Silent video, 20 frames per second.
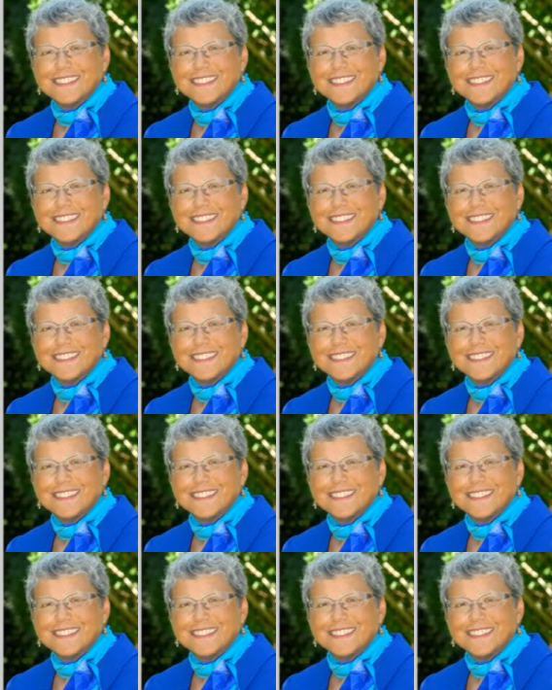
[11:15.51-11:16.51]

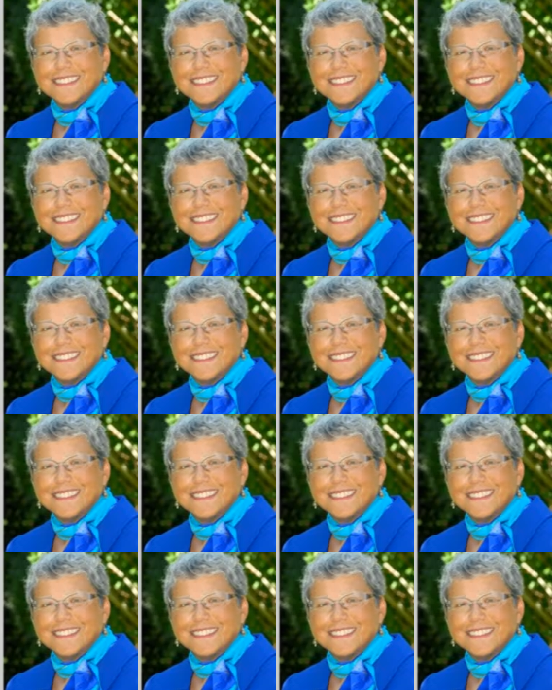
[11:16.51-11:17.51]

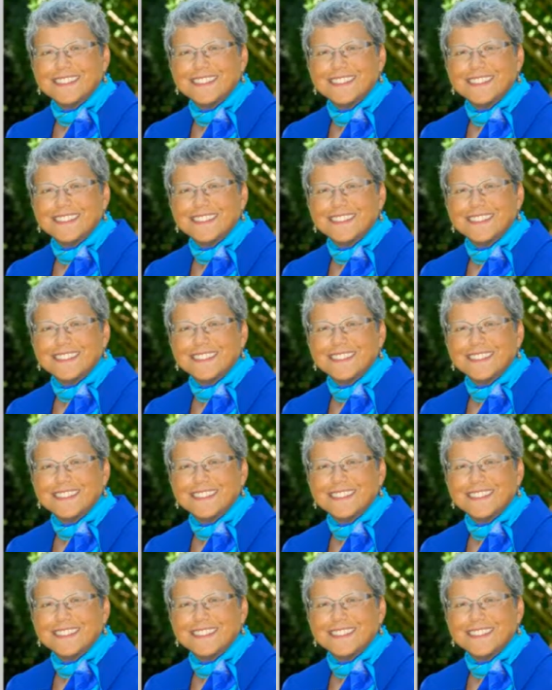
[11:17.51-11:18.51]

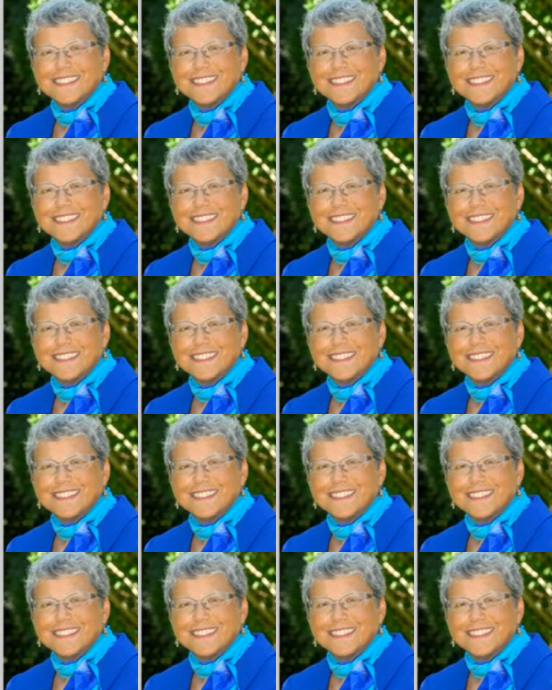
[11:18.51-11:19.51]

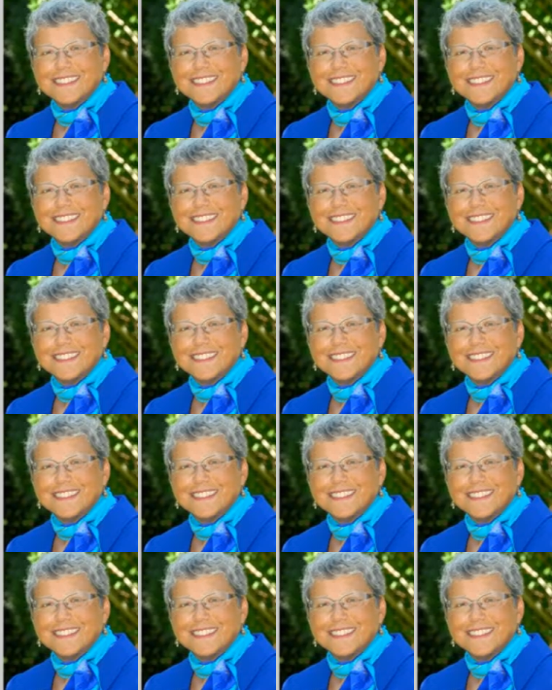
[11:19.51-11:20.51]

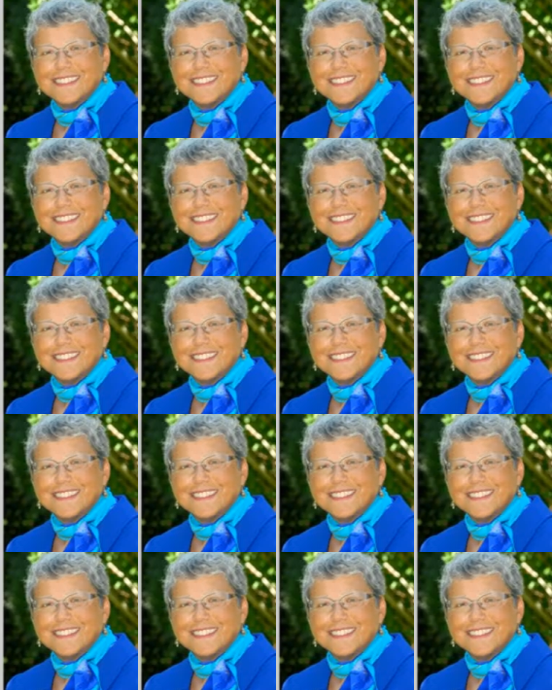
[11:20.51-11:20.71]
This is a still picture; no speech is visible.